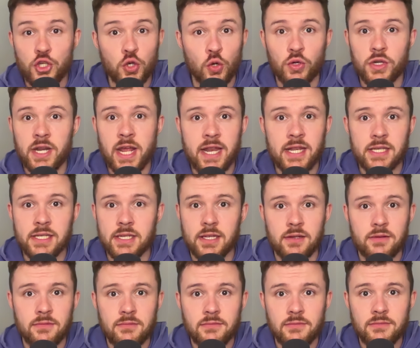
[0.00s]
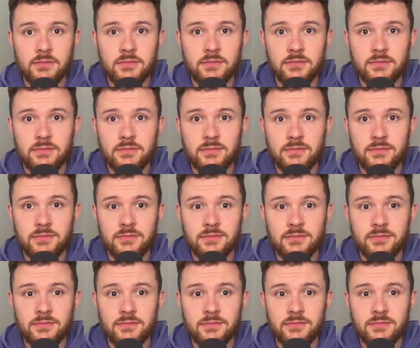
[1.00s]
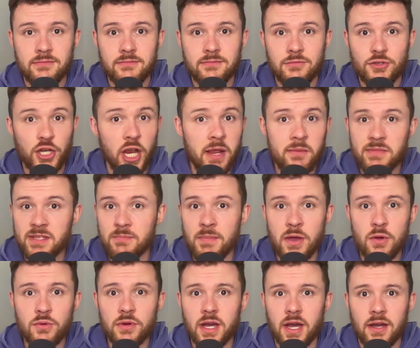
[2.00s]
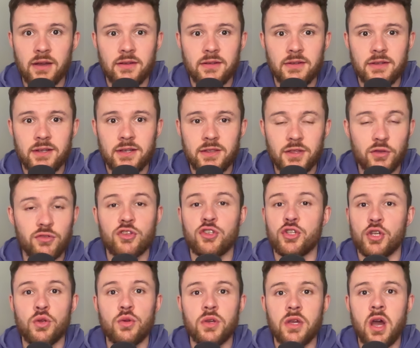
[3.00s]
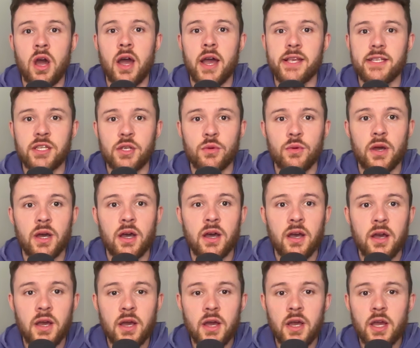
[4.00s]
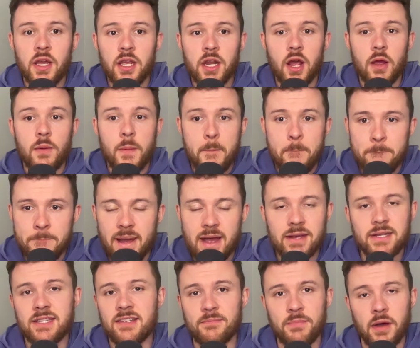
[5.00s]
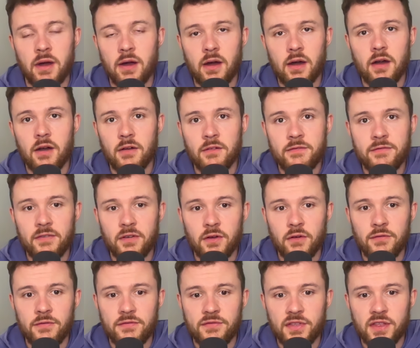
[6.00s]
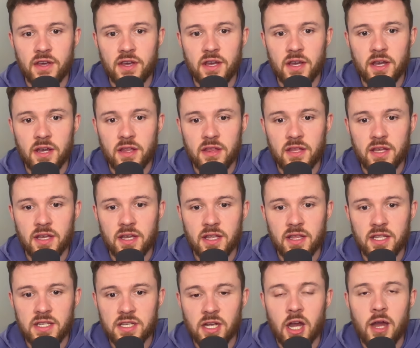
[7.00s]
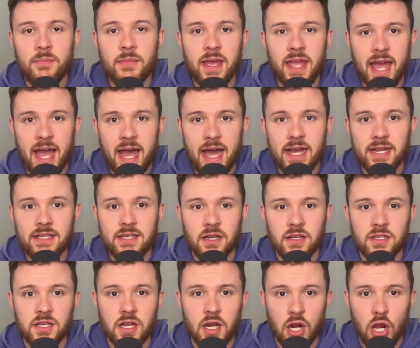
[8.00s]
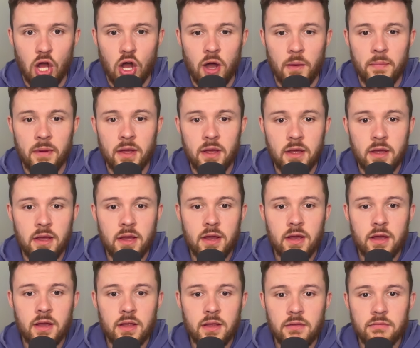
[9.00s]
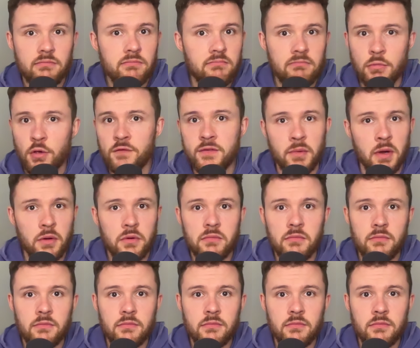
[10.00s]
Jordan Henderson James Milner. Those are two guys who are, you know, massive part of, of the, the, the time they had under Klopp. Moved them on.